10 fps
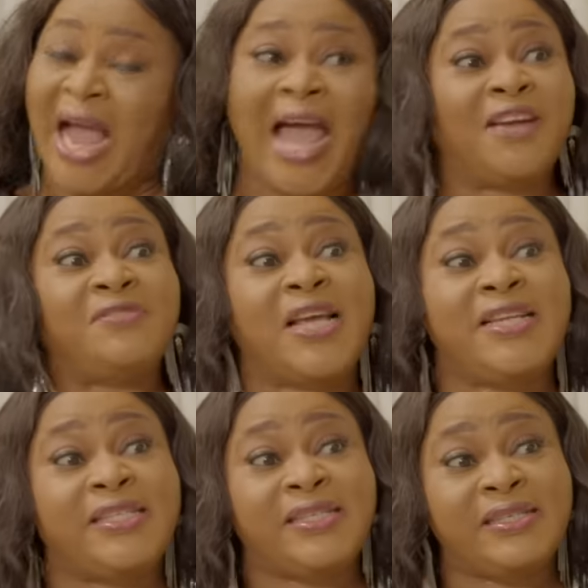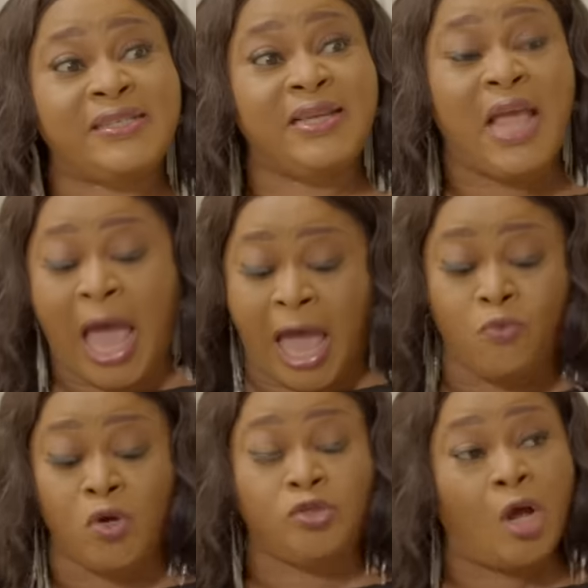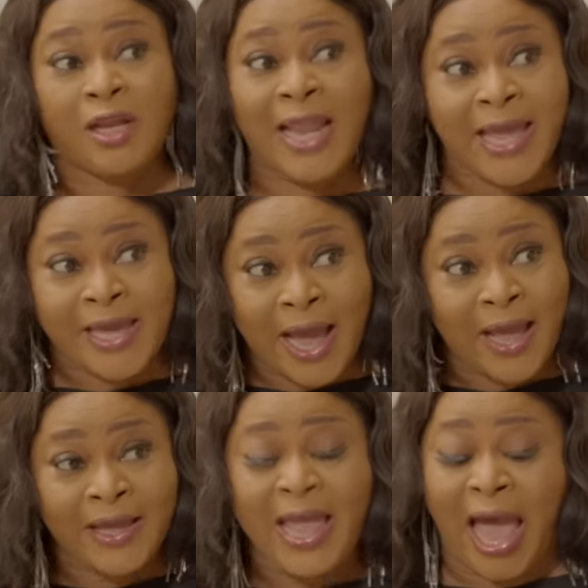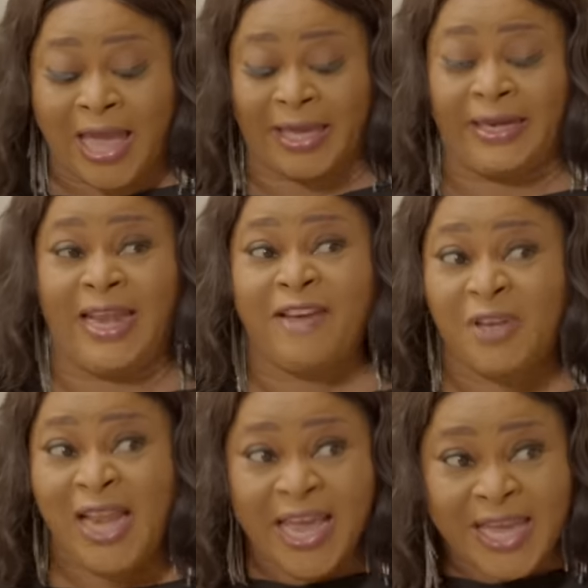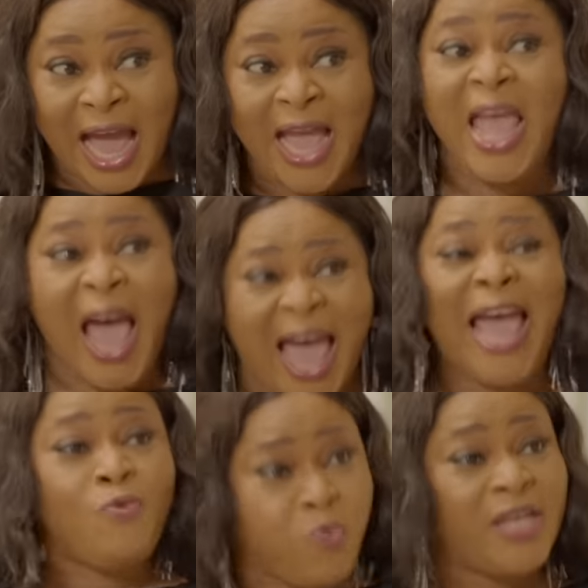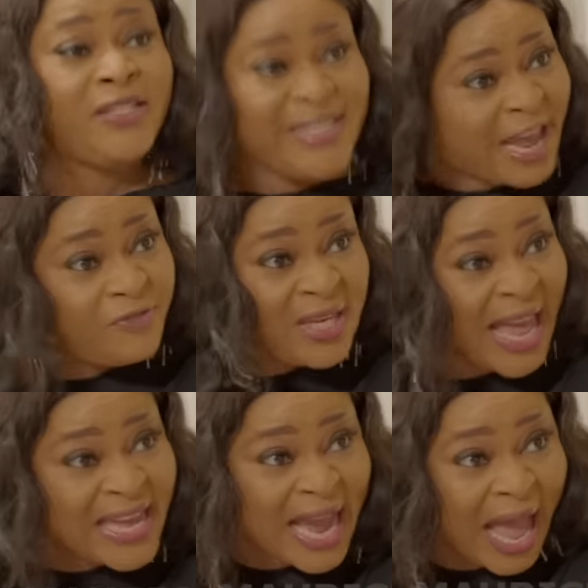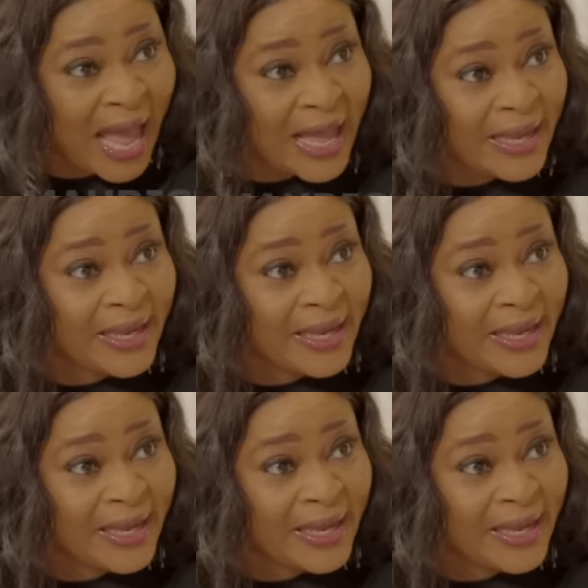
I have said it. I will not like her. I can never like her. I will never like her.